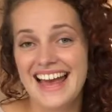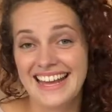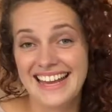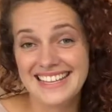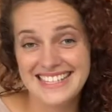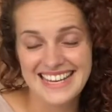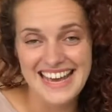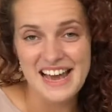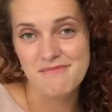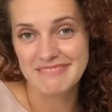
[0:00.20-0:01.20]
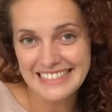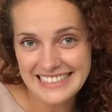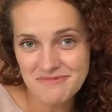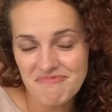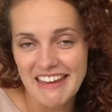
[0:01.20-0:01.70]
Hi guys, I'm
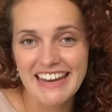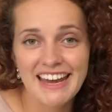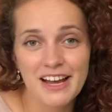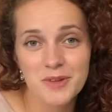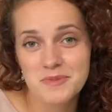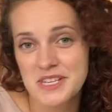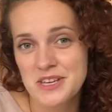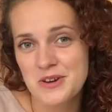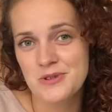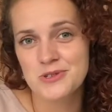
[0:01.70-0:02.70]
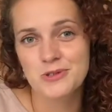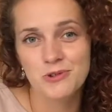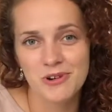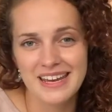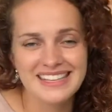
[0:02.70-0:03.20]
Tina and I help CEOs to
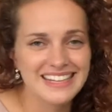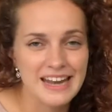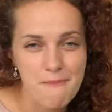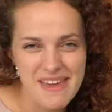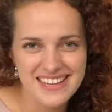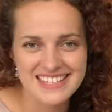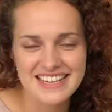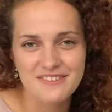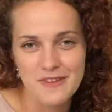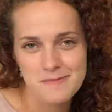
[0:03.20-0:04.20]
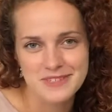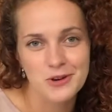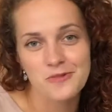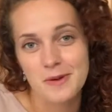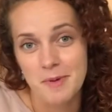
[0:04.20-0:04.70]
create an amazing webs
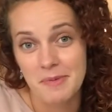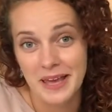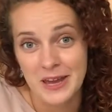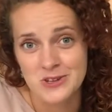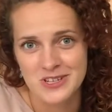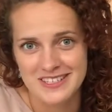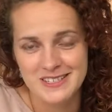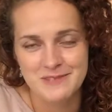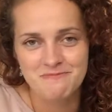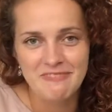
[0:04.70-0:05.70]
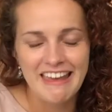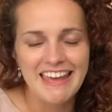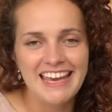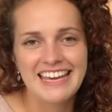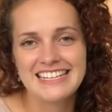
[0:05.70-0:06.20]
or web applications.
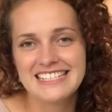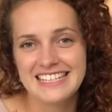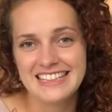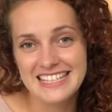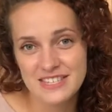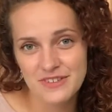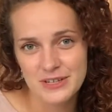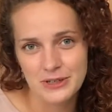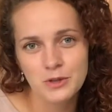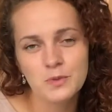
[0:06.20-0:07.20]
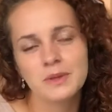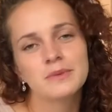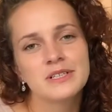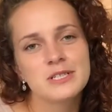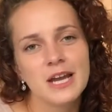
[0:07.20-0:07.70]
And in this video we
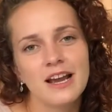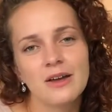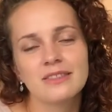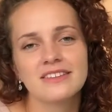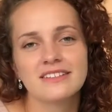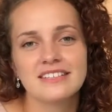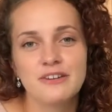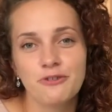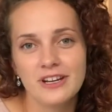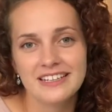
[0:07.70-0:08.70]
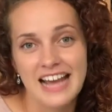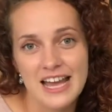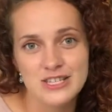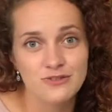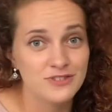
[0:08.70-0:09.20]
will check out the different
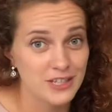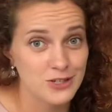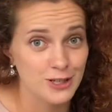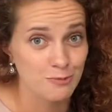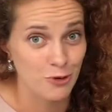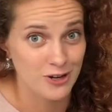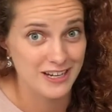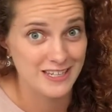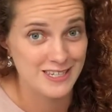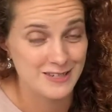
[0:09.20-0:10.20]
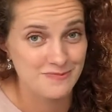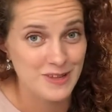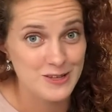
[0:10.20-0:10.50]
kinds of digital products.